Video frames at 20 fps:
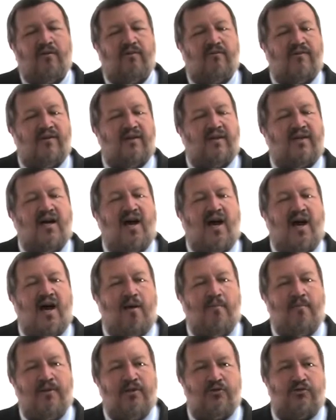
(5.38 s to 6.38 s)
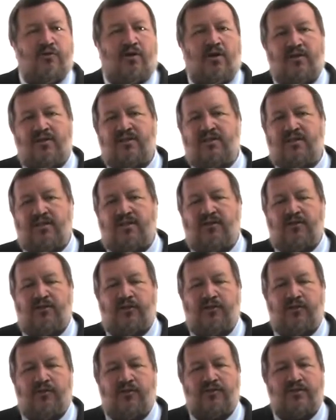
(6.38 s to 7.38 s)
of the common drugs that are
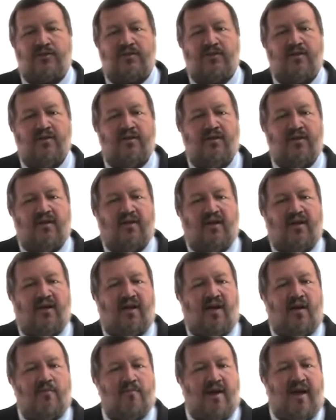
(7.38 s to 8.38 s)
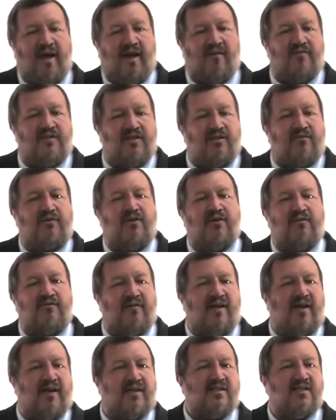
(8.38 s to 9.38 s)
used have different
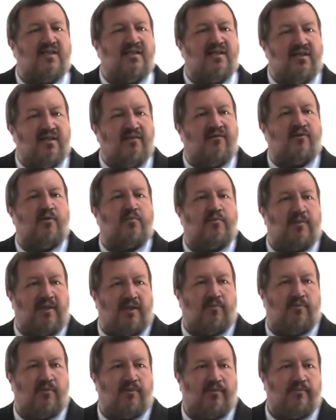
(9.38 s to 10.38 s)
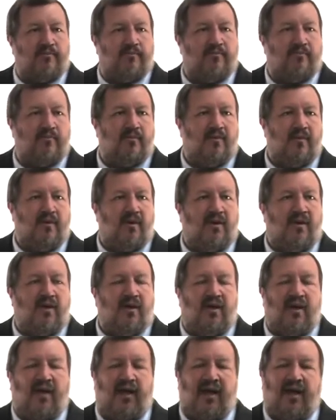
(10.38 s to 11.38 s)
effects in different people.
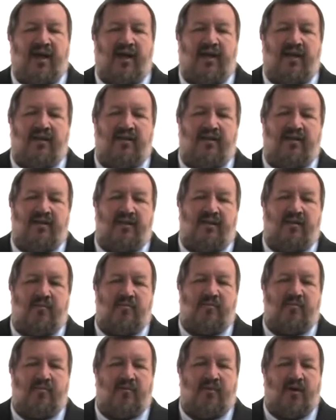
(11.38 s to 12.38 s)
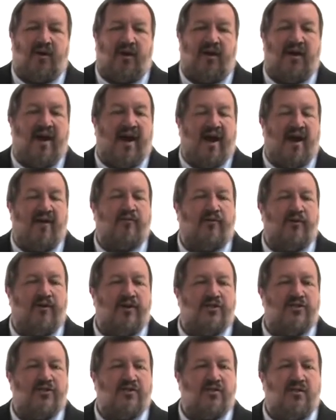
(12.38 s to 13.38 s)
And on
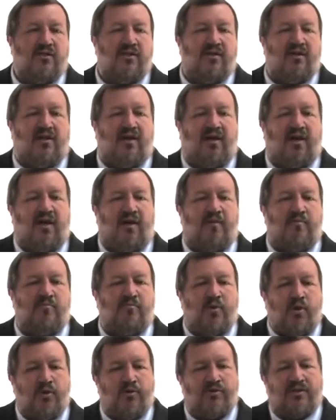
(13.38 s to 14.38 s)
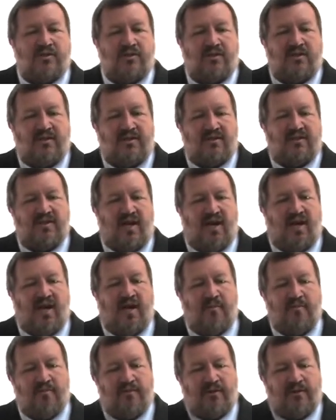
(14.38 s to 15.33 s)
average, most of the time,